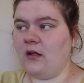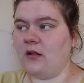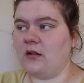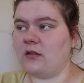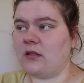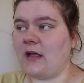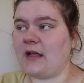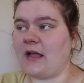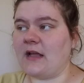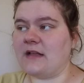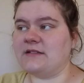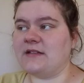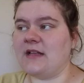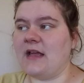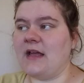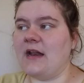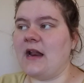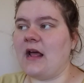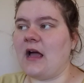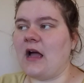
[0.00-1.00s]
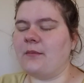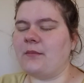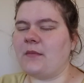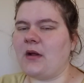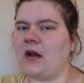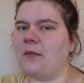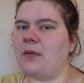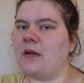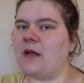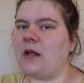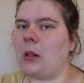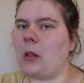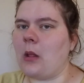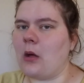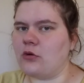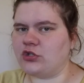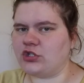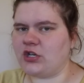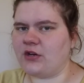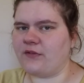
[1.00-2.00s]
like I said, I'm not a big
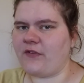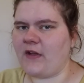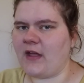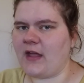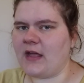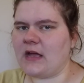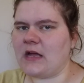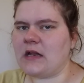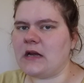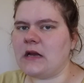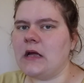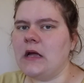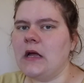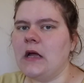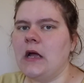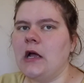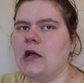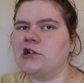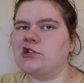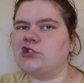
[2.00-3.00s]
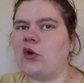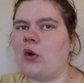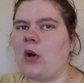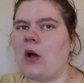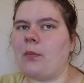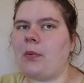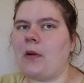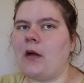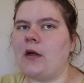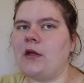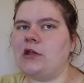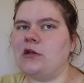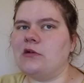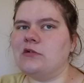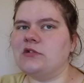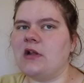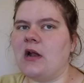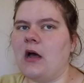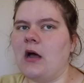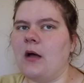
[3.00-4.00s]
lotion fan, so I'll probably
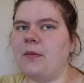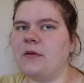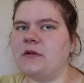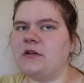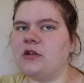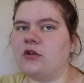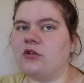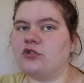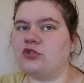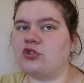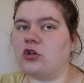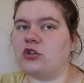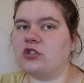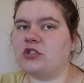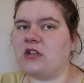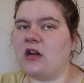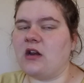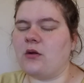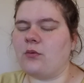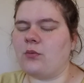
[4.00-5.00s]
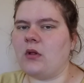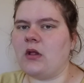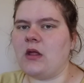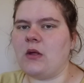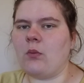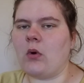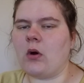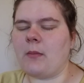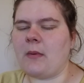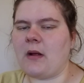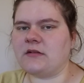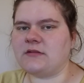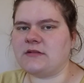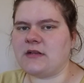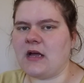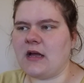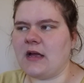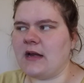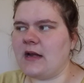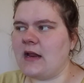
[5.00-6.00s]
use it up until it starts getting really warm
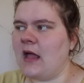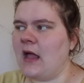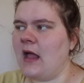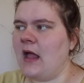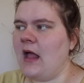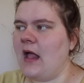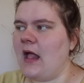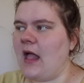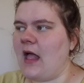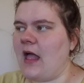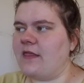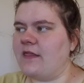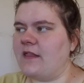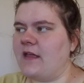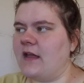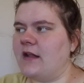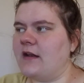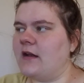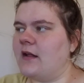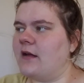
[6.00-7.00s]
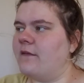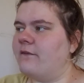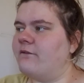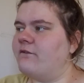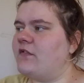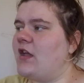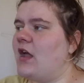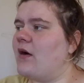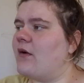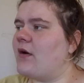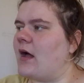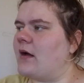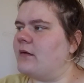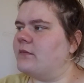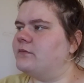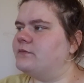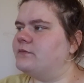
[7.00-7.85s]
outside. And then Fiona,